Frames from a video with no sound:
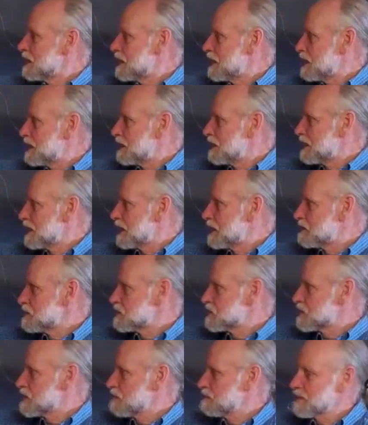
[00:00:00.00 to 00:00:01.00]
and
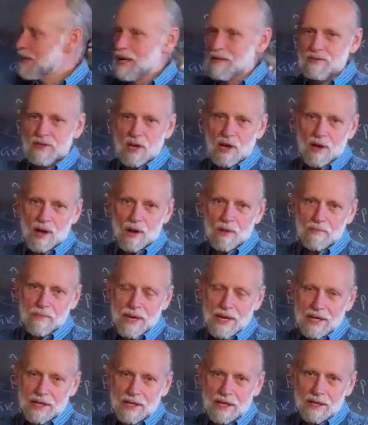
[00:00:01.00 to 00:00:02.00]
sometimes I'll
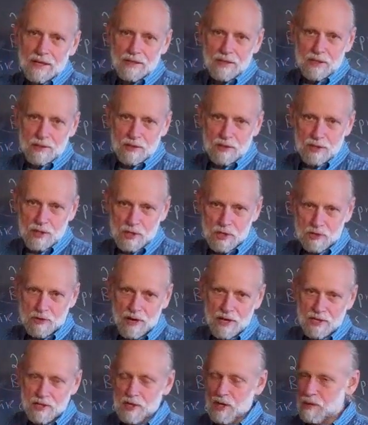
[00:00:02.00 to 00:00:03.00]
make the
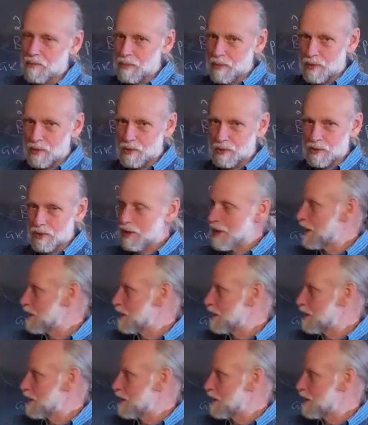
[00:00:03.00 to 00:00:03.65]
stress syllable